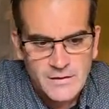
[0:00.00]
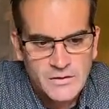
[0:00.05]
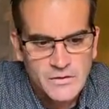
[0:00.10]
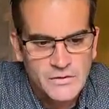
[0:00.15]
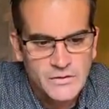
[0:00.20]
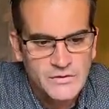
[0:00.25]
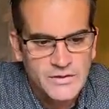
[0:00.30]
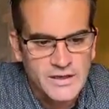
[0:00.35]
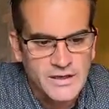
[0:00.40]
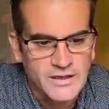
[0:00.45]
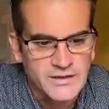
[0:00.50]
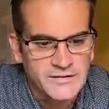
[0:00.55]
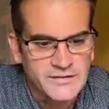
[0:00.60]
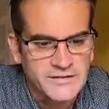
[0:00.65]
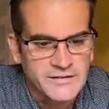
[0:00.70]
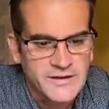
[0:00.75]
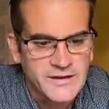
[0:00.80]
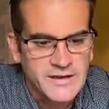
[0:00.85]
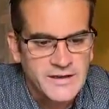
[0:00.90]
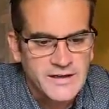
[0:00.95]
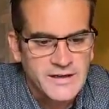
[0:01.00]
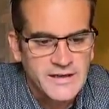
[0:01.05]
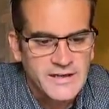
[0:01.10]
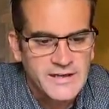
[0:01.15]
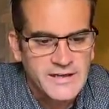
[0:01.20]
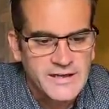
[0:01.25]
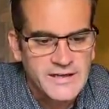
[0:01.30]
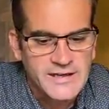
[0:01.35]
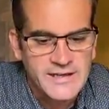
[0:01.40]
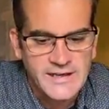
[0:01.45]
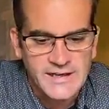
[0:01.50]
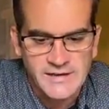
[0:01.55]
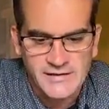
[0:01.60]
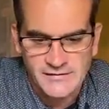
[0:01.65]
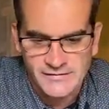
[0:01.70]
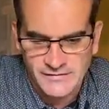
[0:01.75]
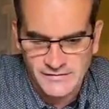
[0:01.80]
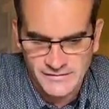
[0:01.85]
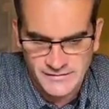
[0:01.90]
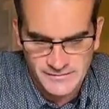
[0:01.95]
who does he
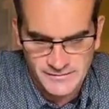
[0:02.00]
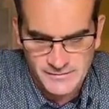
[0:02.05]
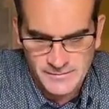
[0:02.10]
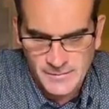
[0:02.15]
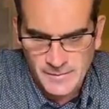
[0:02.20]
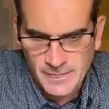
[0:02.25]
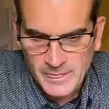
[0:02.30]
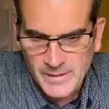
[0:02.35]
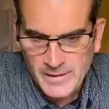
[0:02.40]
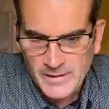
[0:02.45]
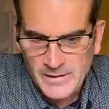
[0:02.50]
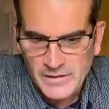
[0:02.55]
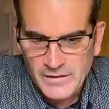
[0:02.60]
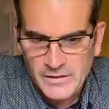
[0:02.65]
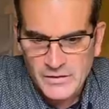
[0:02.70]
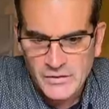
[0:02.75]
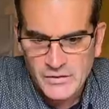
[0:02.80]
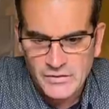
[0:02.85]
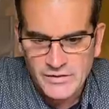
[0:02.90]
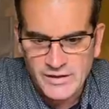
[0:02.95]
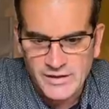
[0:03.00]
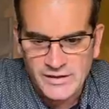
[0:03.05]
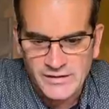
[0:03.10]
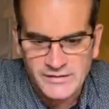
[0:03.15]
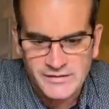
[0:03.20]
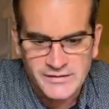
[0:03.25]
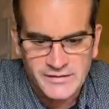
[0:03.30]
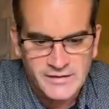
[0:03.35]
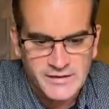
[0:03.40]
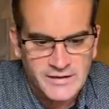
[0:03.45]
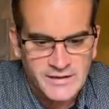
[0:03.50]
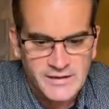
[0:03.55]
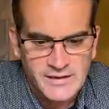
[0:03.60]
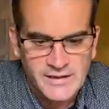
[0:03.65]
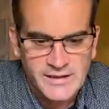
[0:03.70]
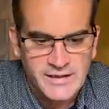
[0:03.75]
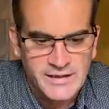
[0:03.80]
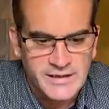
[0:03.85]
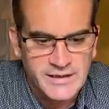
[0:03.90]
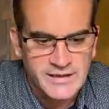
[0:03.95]
give? Who does
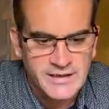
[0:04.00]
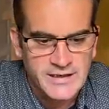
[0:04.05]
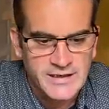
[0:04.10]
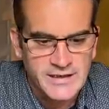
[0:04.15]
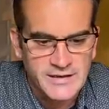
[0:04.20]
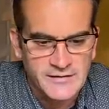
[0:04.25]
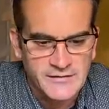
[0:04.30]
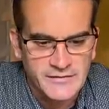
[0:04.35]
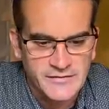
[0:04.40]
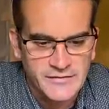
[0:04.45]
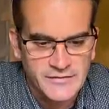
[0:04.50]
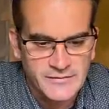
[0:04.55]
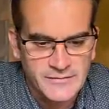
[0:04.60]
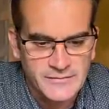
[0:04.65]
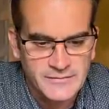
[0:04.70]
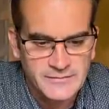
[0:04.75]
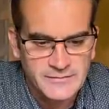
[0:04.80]
he give